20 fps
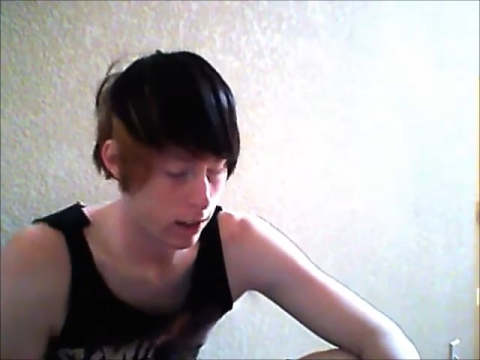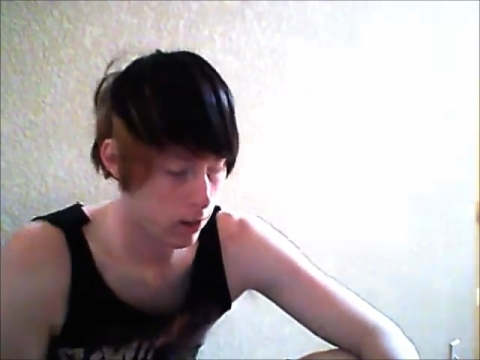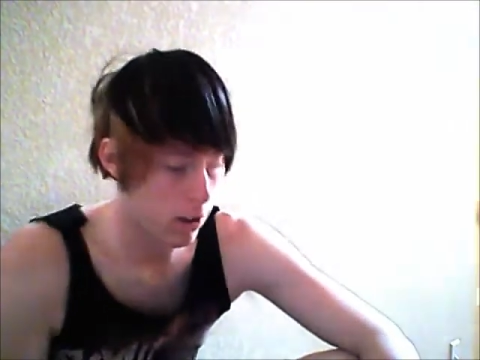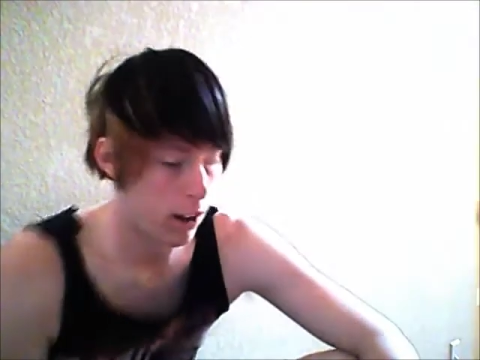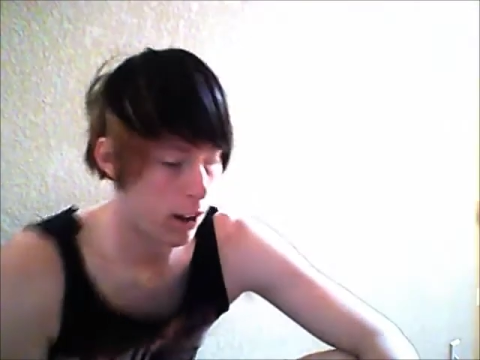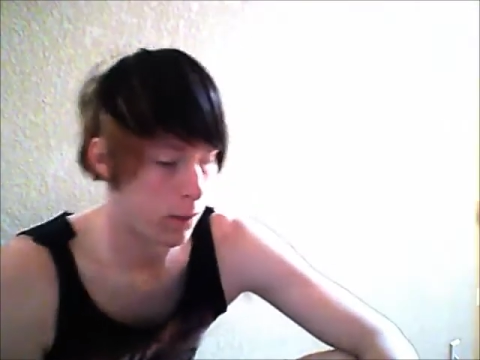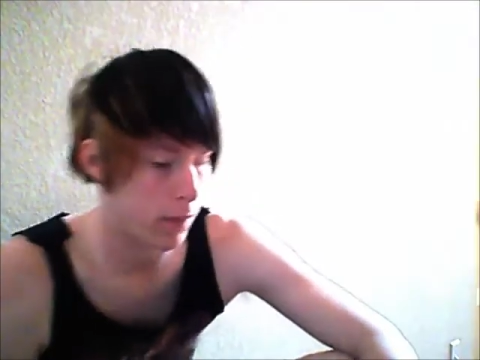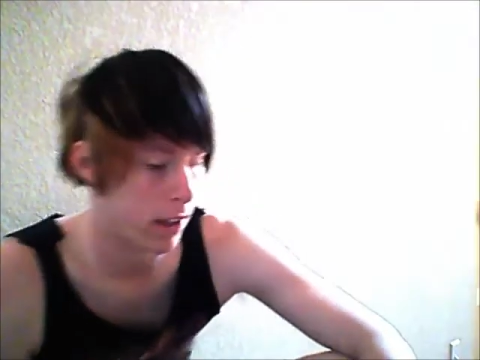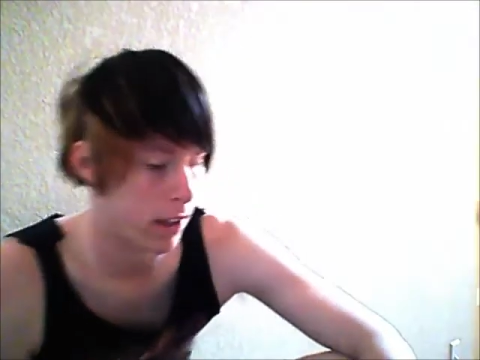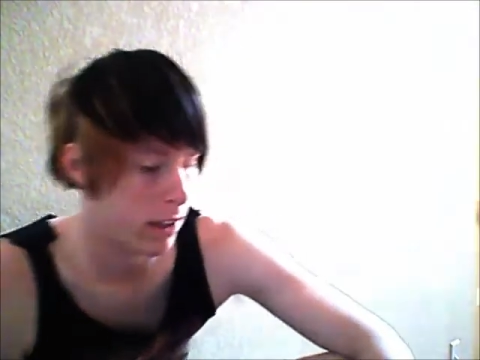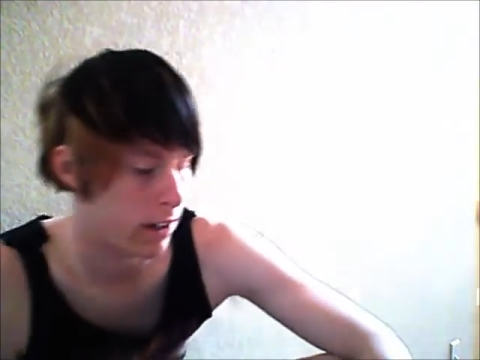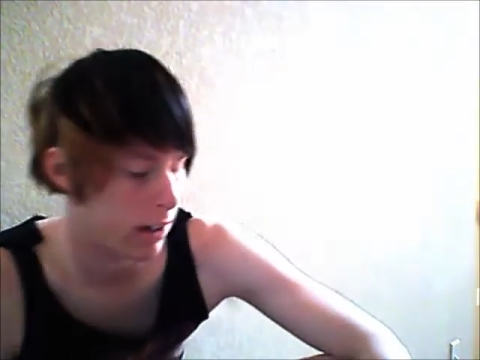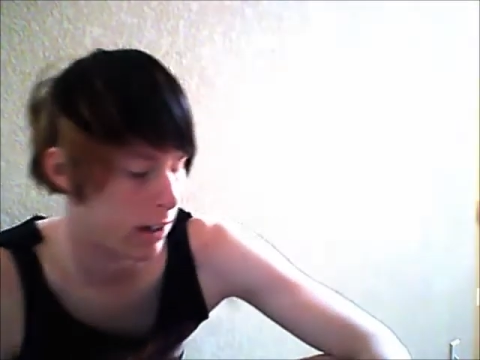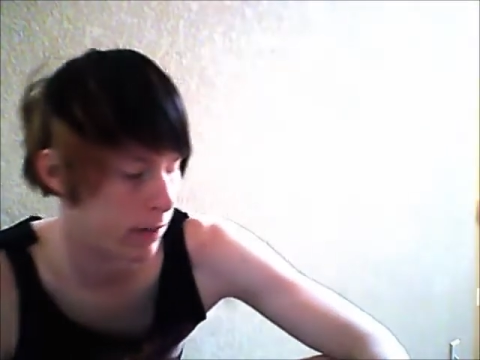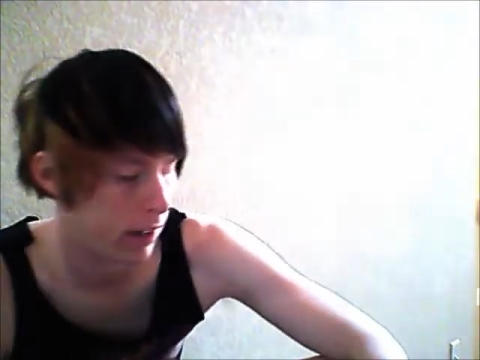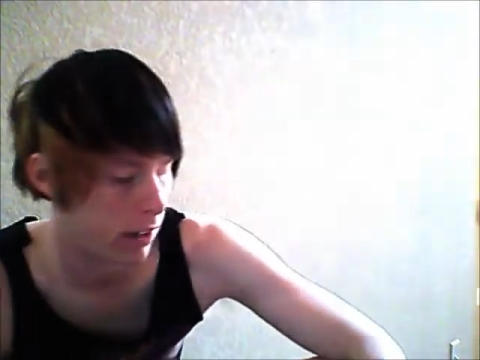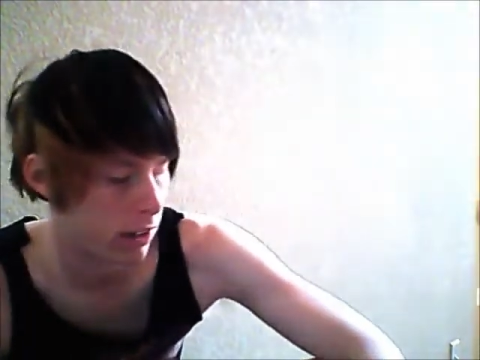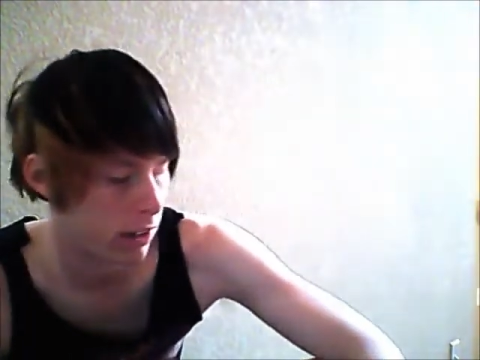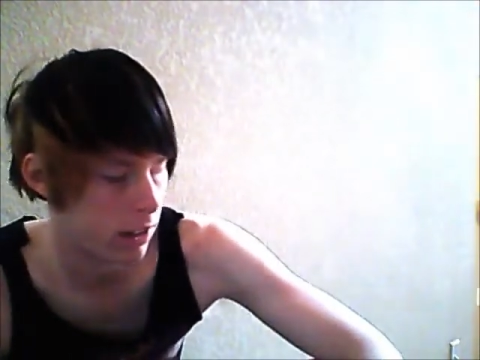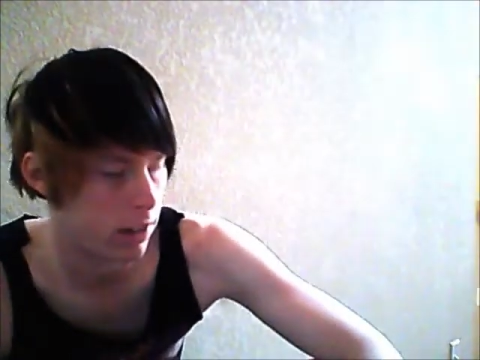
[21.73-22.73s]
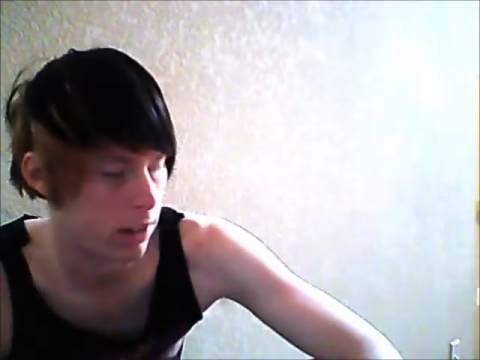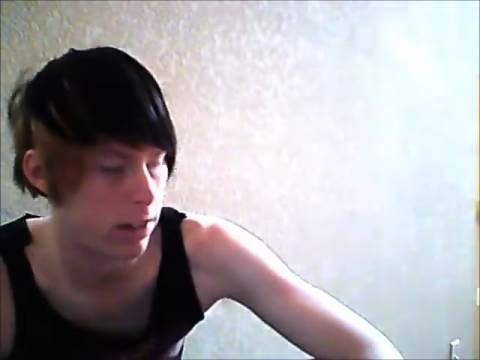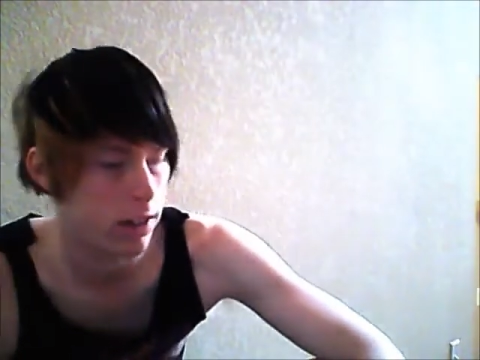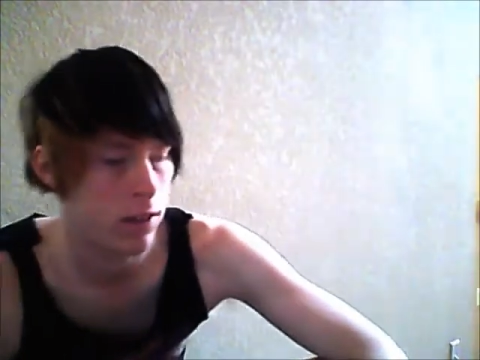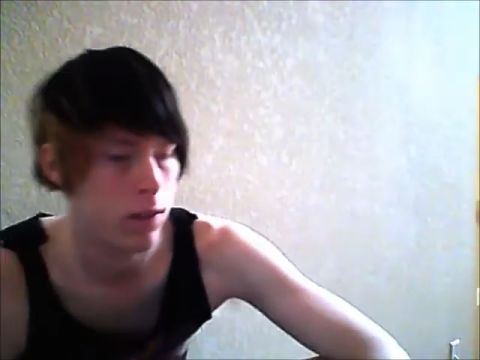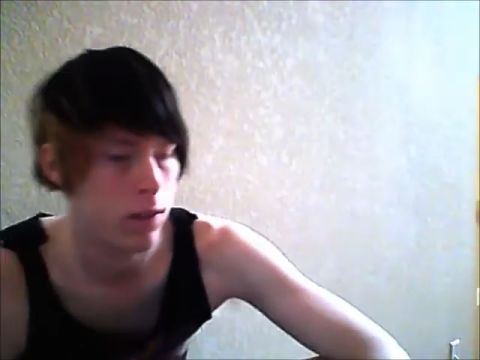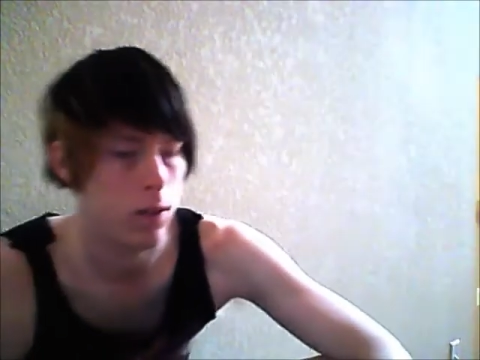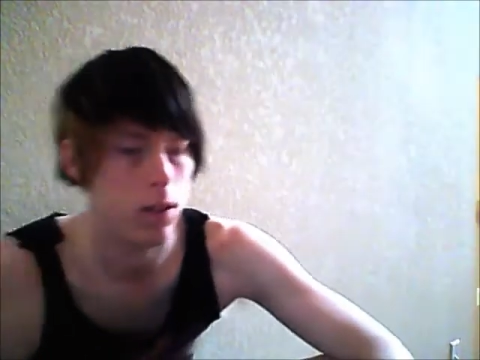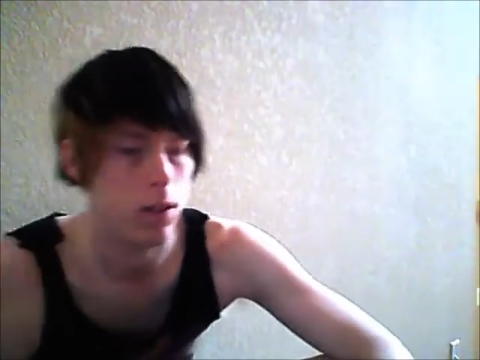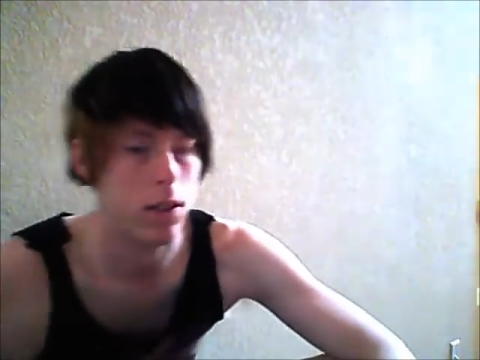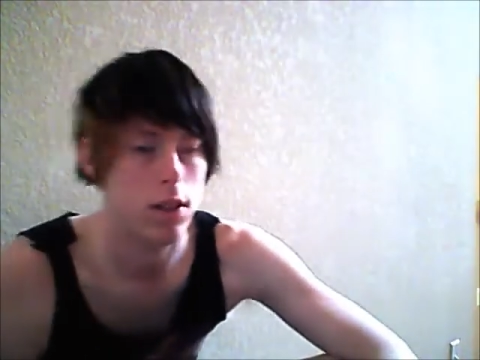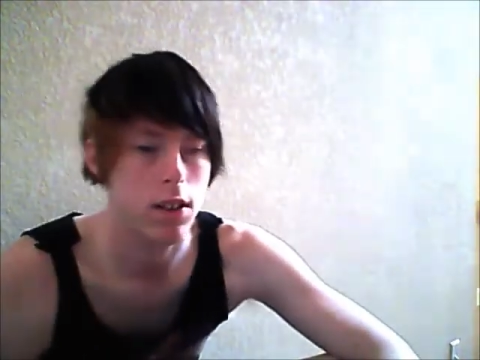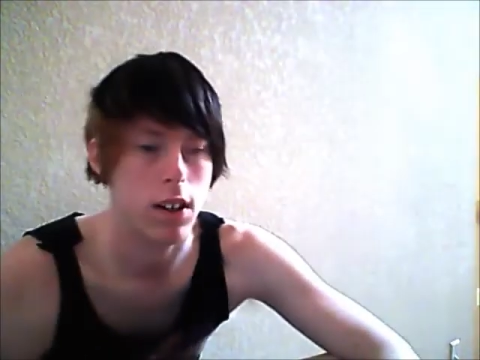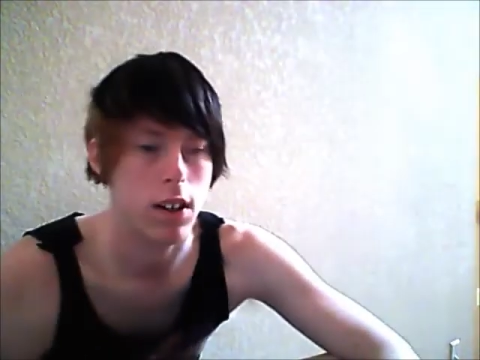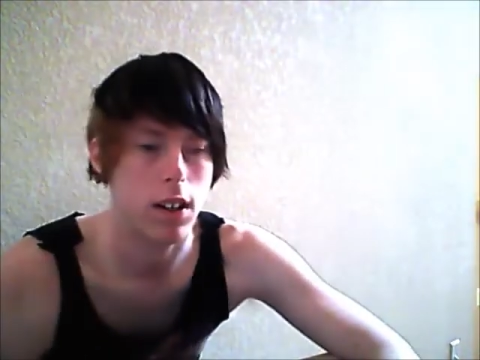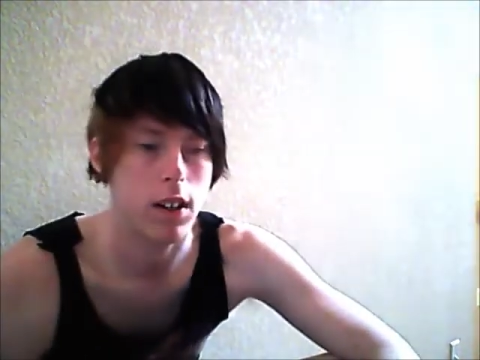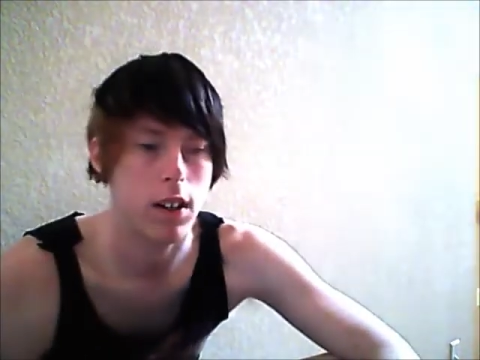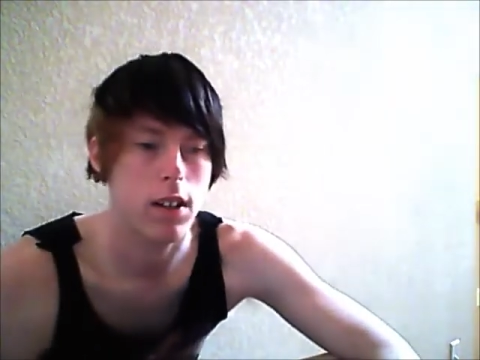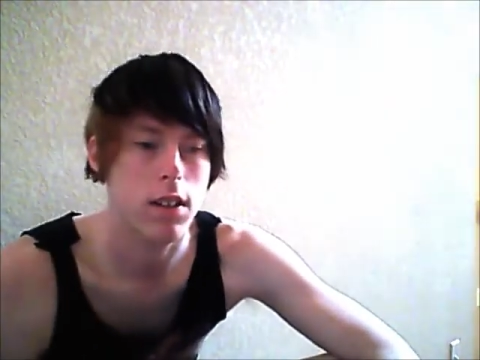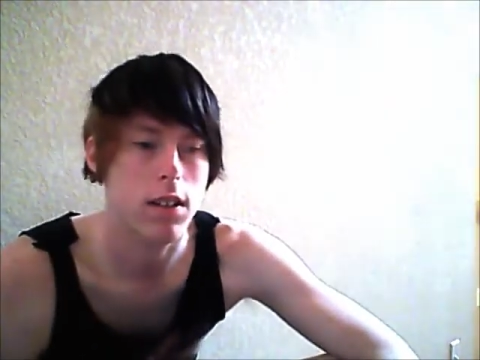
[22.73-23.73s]
o'clock by the time I get done, which
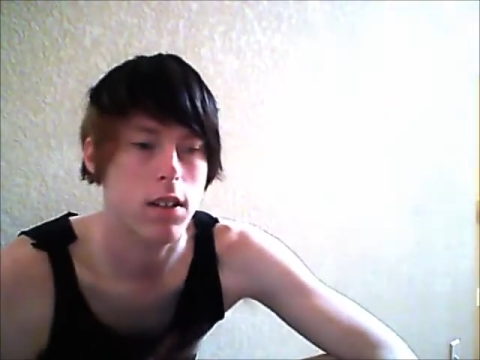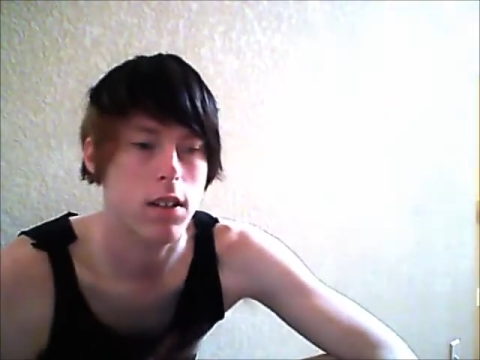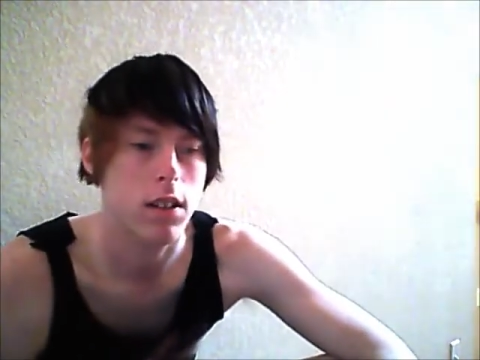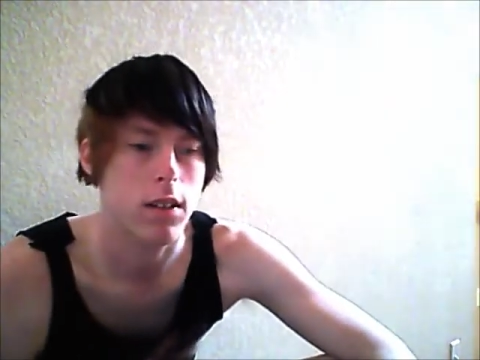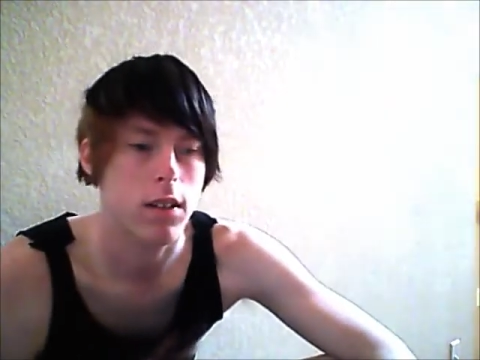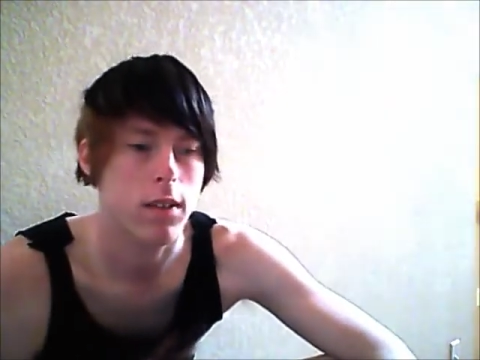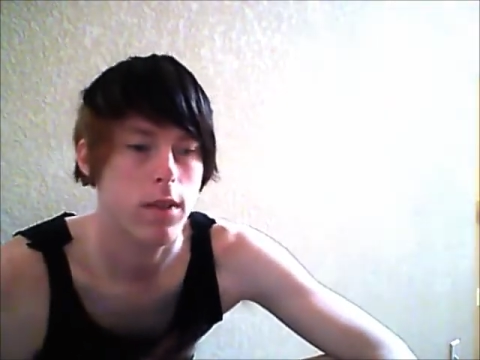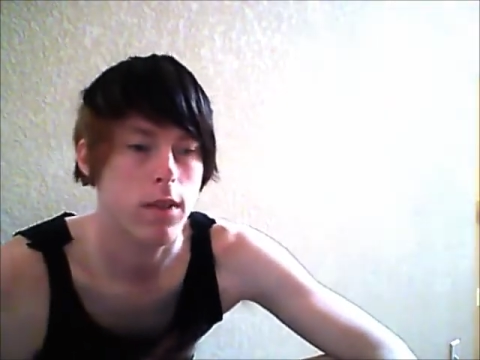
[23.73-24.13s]
sucks.